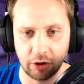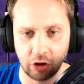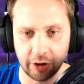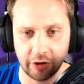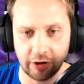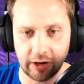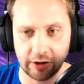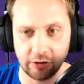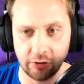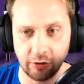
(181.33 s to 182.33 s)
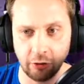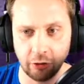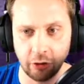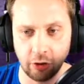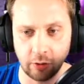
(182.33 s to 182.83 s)
harder, I do not
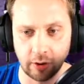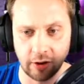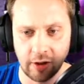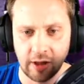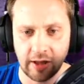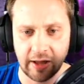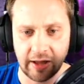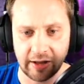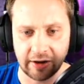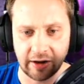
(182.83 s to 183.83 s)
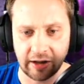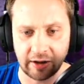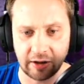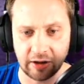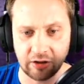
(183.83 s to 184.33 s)
know. And
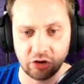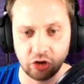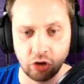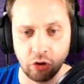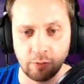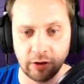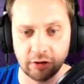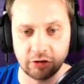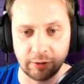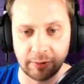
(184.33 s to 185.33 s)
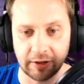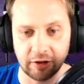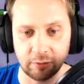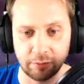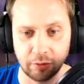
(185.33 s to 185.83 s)
so much
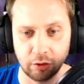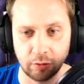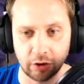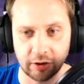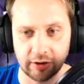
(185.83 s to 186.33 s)
depends on Bulwark in